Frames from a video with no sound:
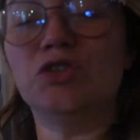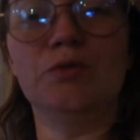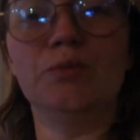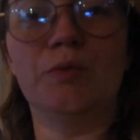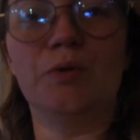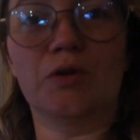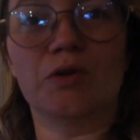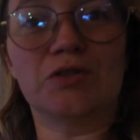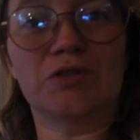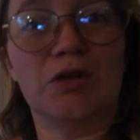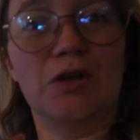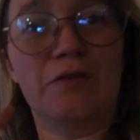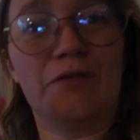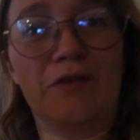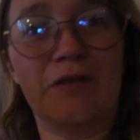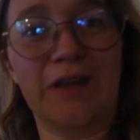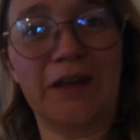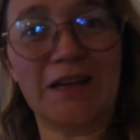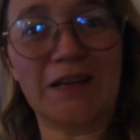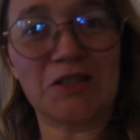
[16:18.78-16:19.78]
two books
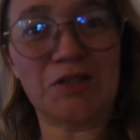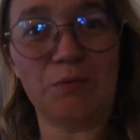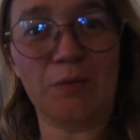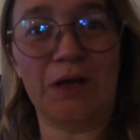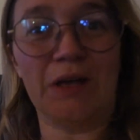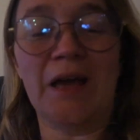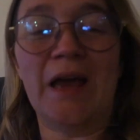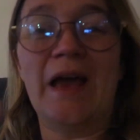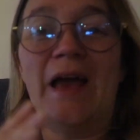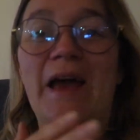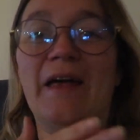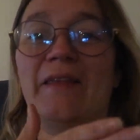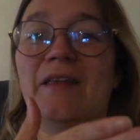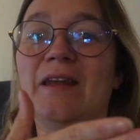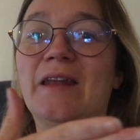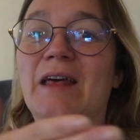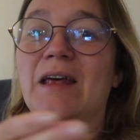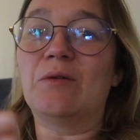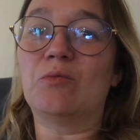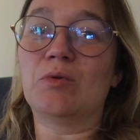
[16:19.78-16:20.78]
for the next week. And
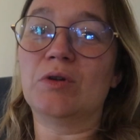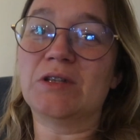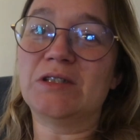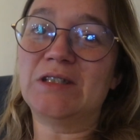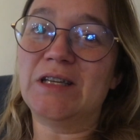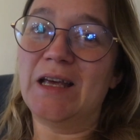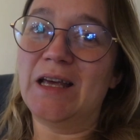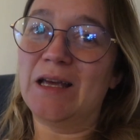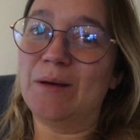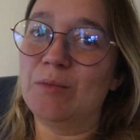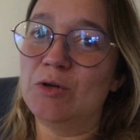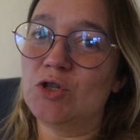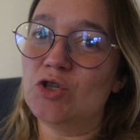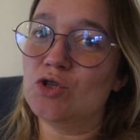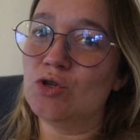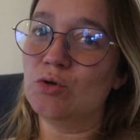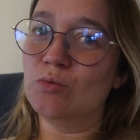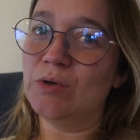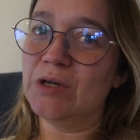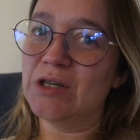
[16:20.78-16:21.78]
then that will take me
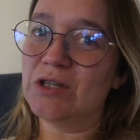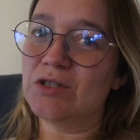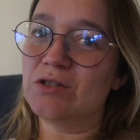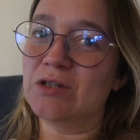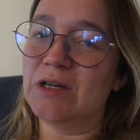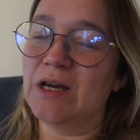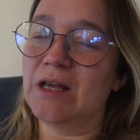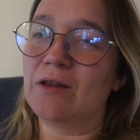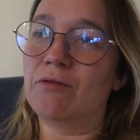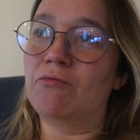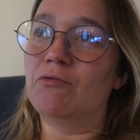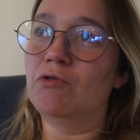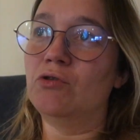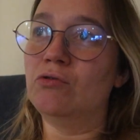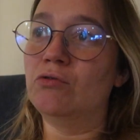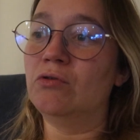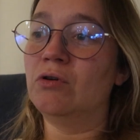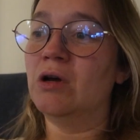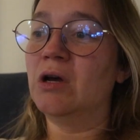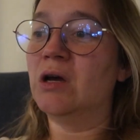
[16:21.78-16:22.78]
two weeks to get
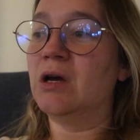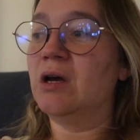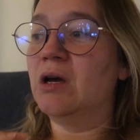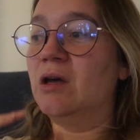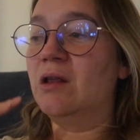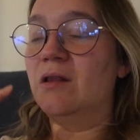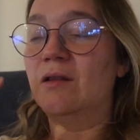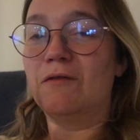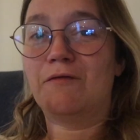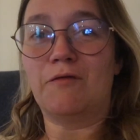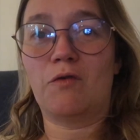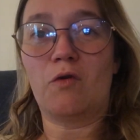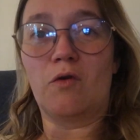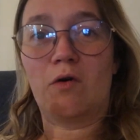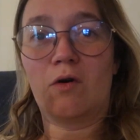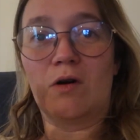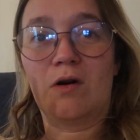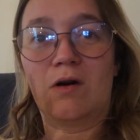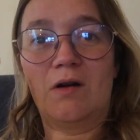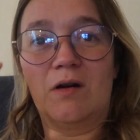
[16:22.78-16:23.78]
through the
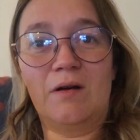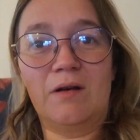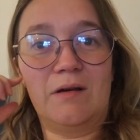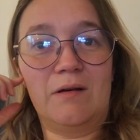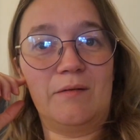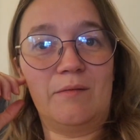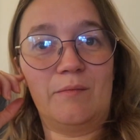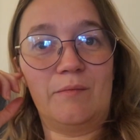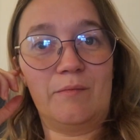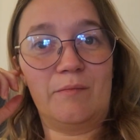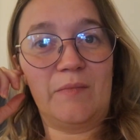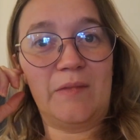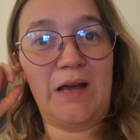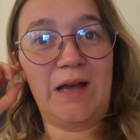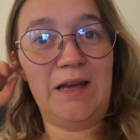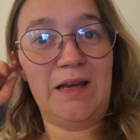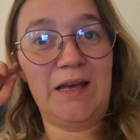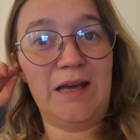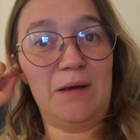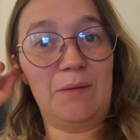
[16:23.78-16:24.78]
four
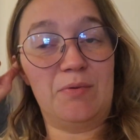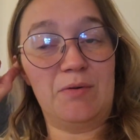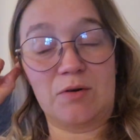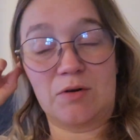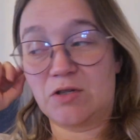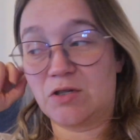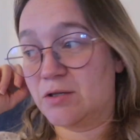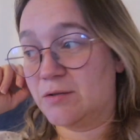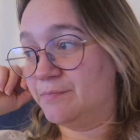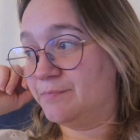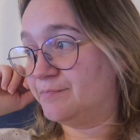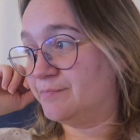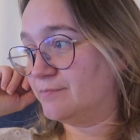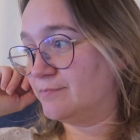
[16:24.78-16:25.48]
eighty-eight books.